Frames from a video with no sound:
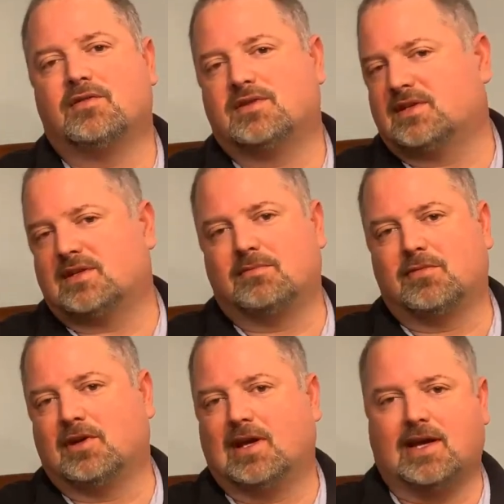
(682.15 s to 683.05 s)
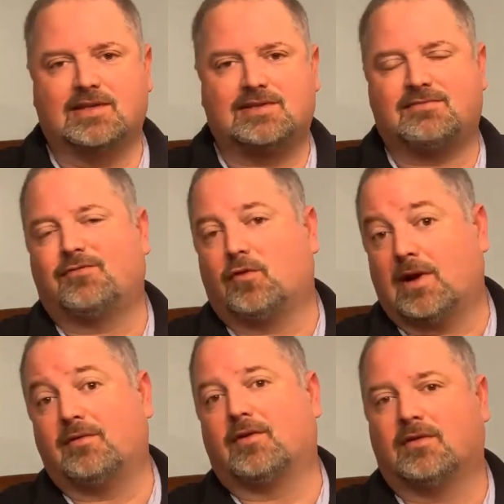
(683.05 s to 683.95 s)
a system could last
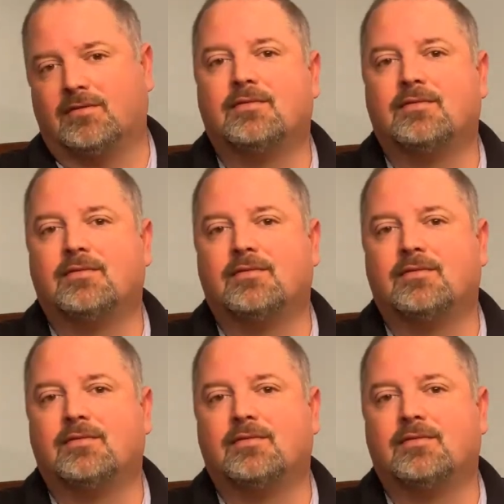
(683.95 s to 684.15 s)
forever.